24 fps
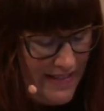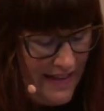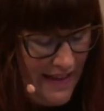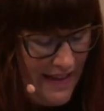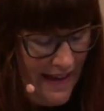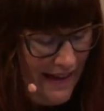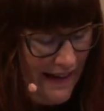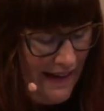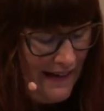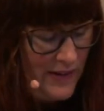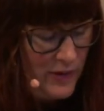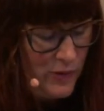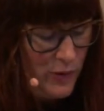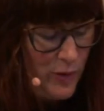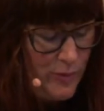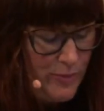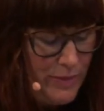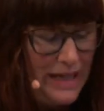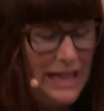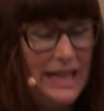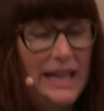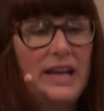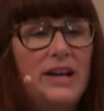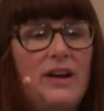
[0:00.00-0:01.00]
the annual
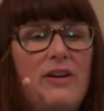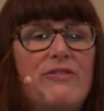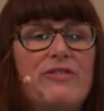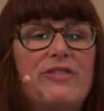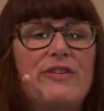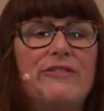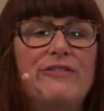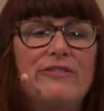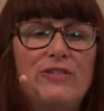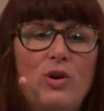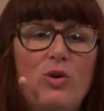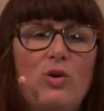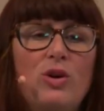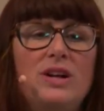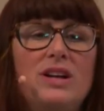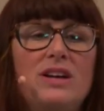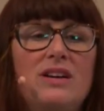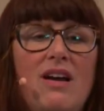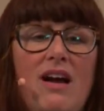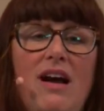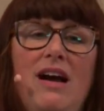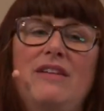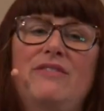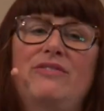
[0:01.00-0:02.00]
meeting of the Florida
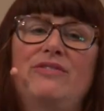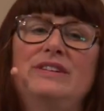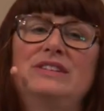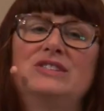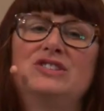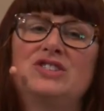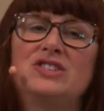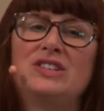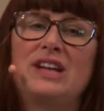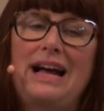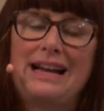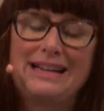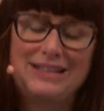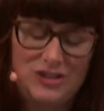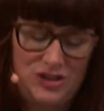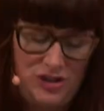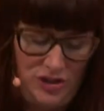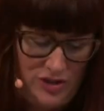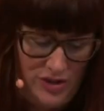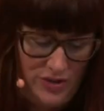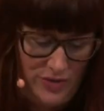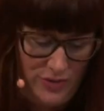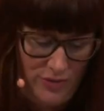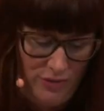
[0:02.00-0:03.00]
Conference United
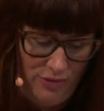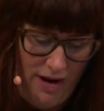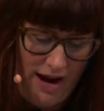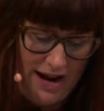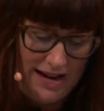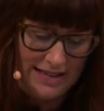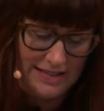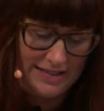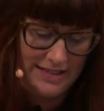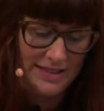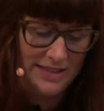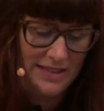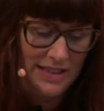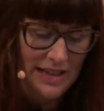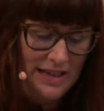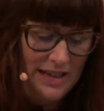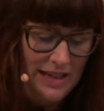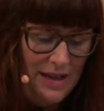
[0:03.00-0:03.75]
Church of Christ.